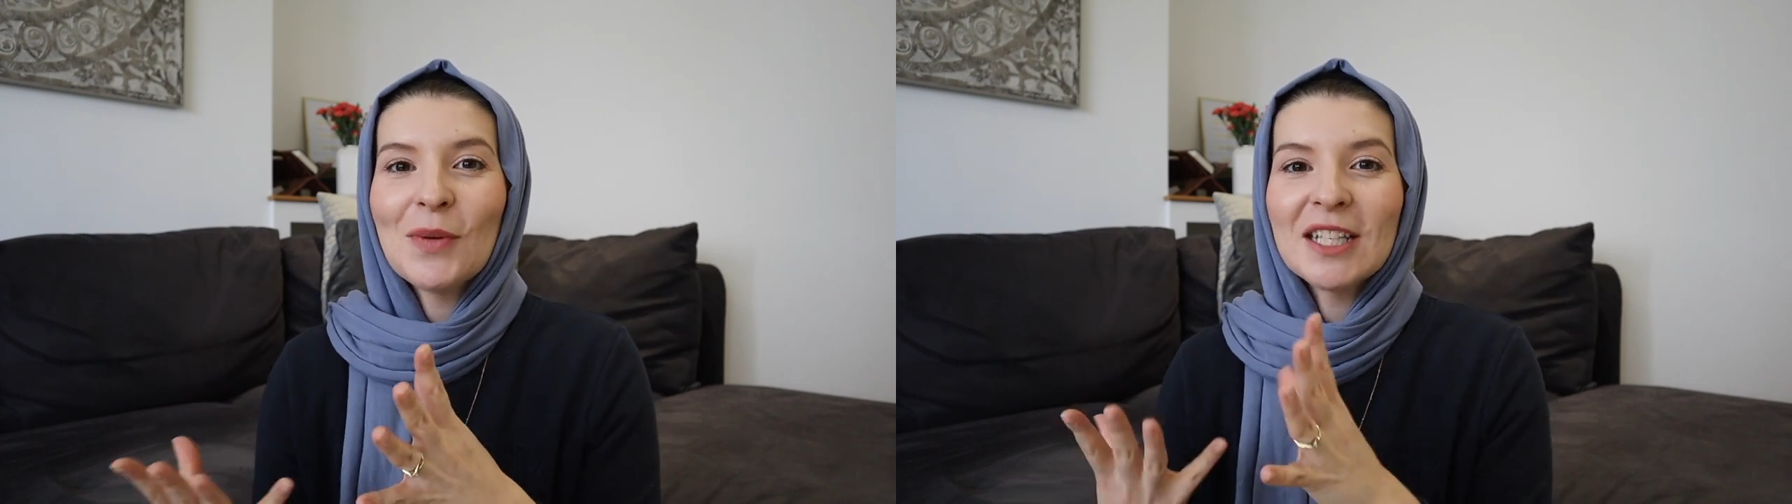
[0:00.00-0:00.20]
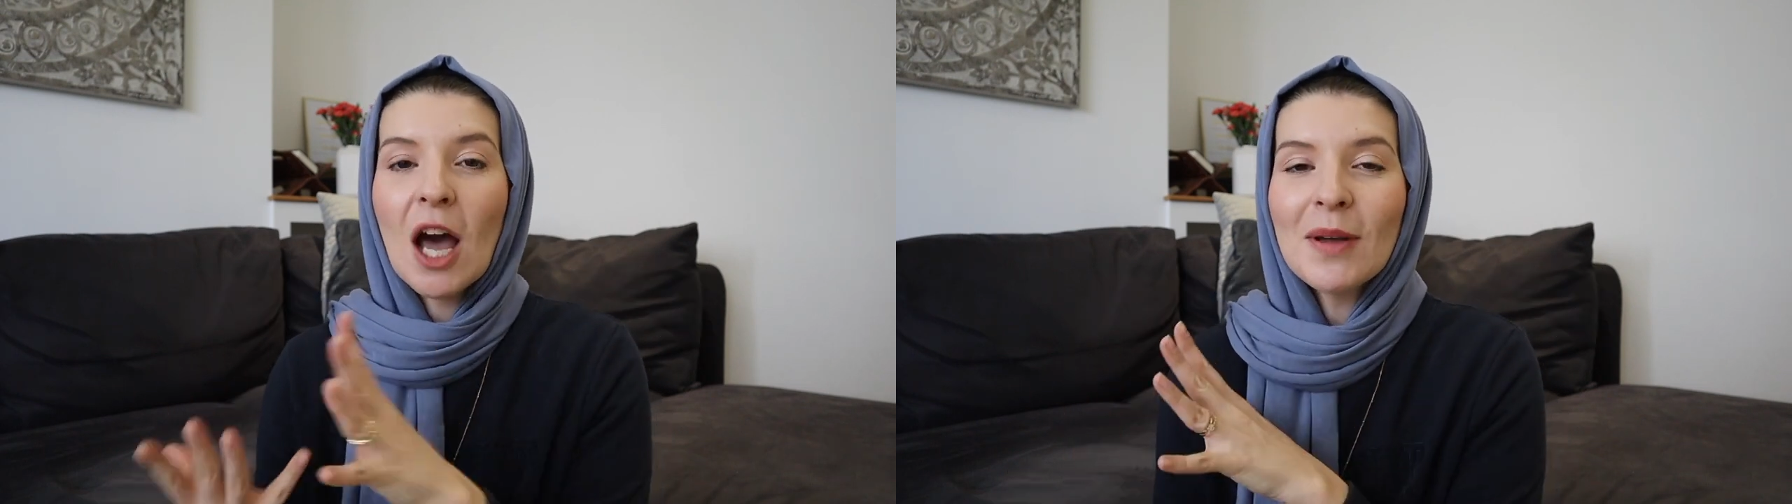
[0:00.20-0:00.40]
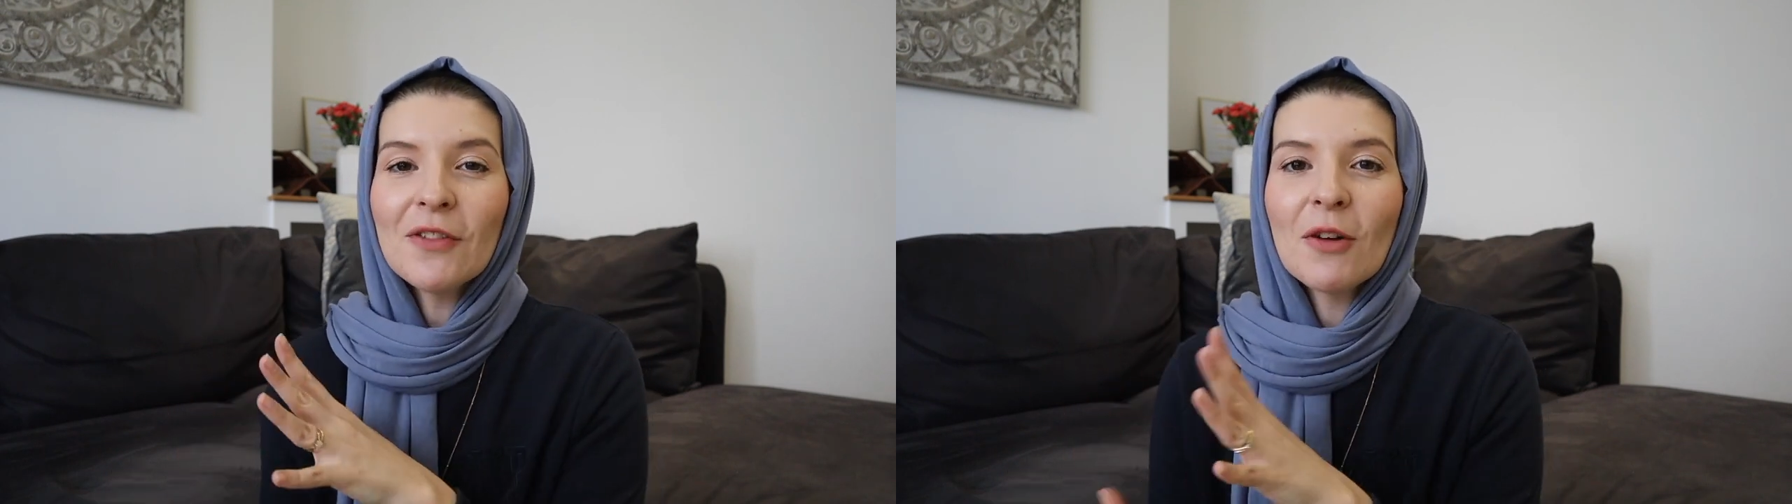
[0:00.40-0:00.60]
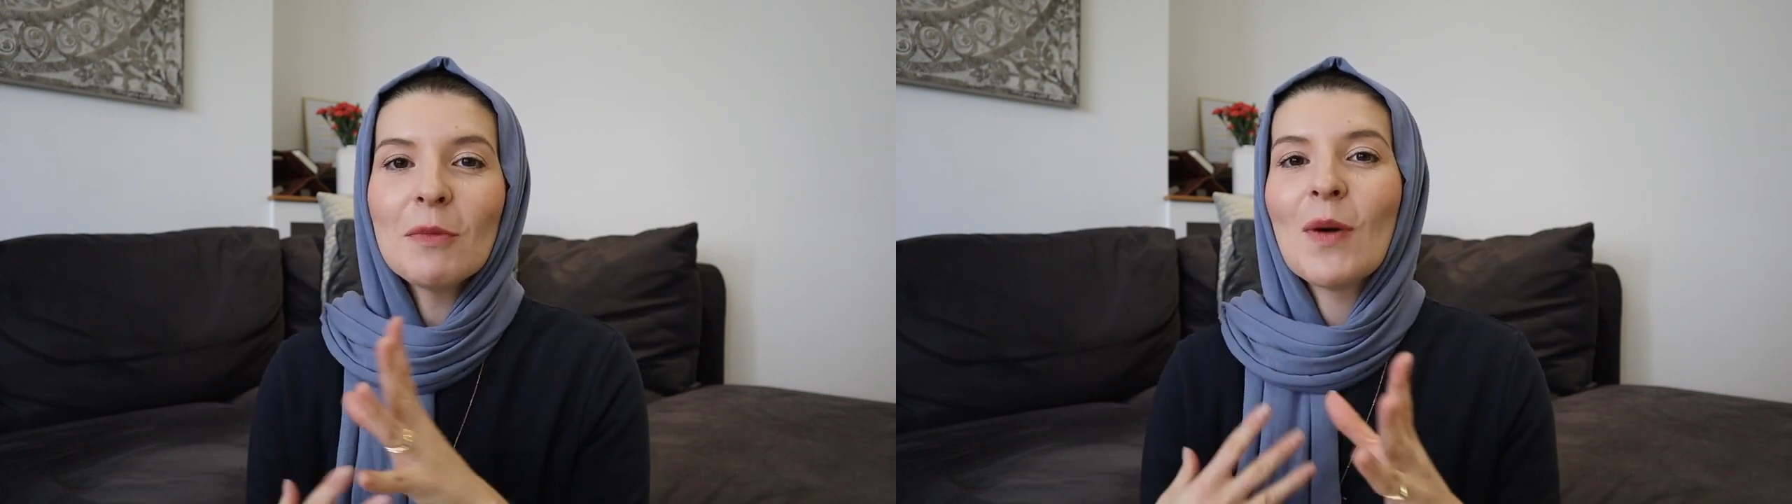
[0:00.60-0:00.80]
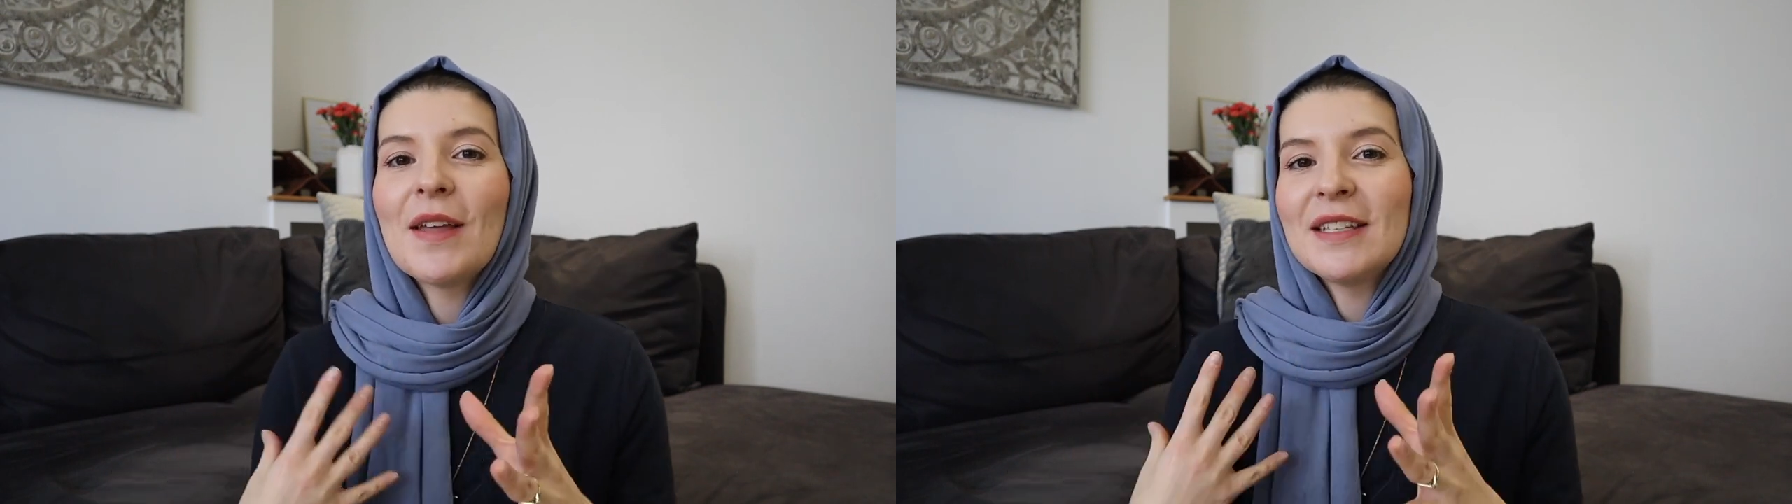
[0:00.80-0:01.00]
is coming from
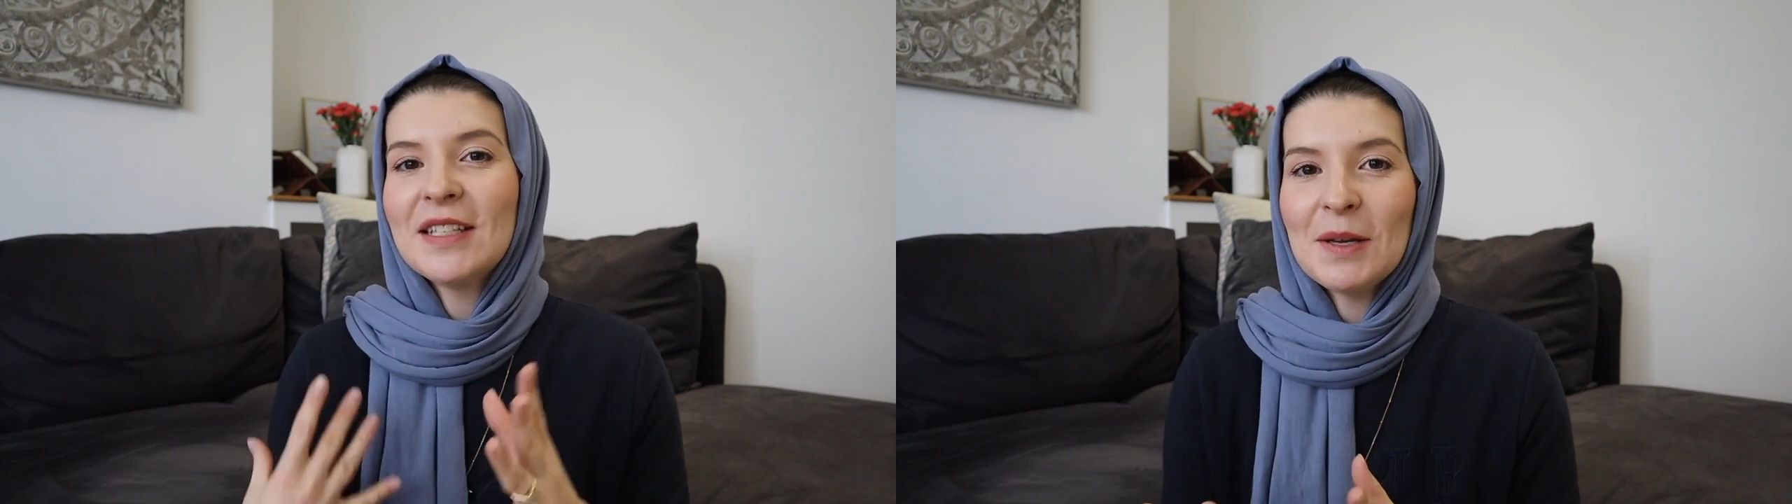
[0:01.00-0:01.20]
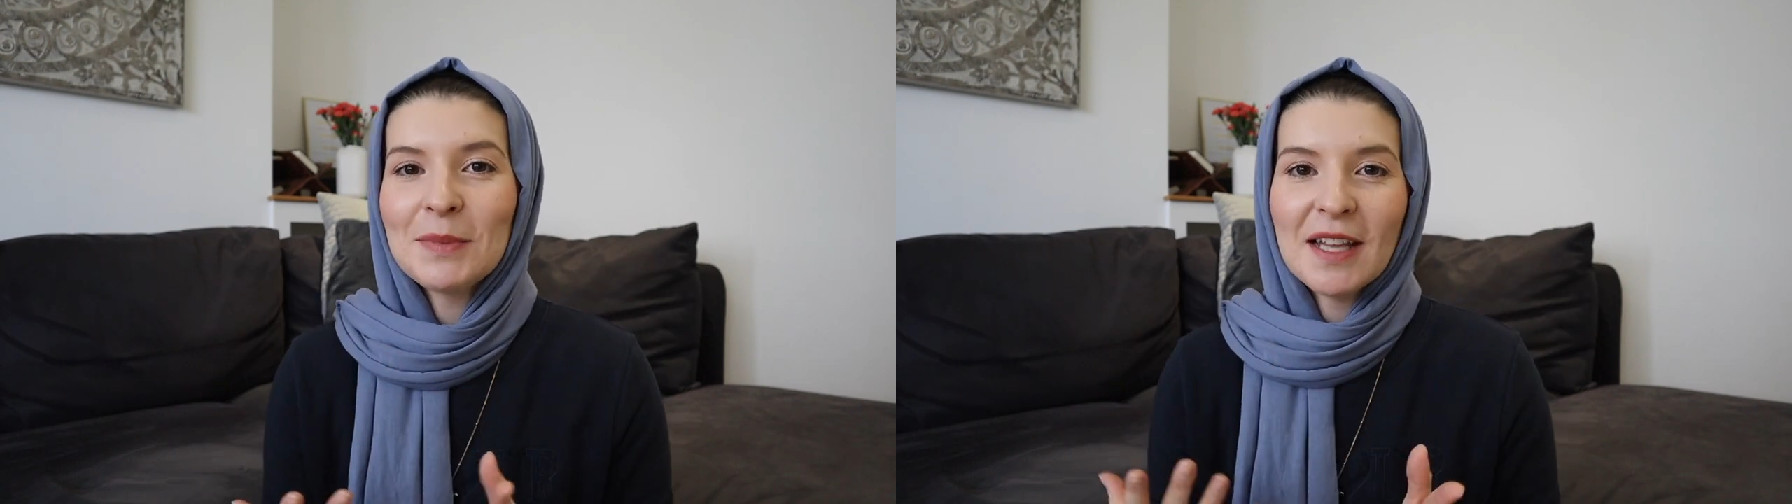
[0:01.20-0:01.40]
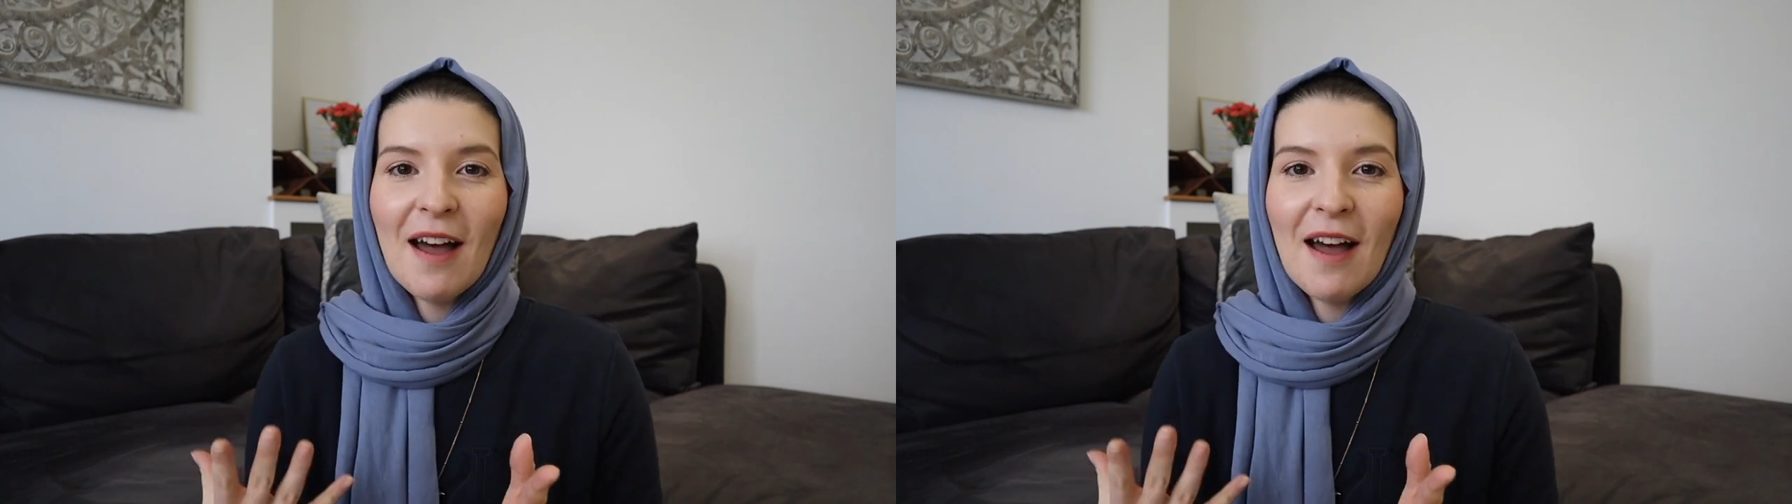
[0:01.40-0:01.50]
and where the tips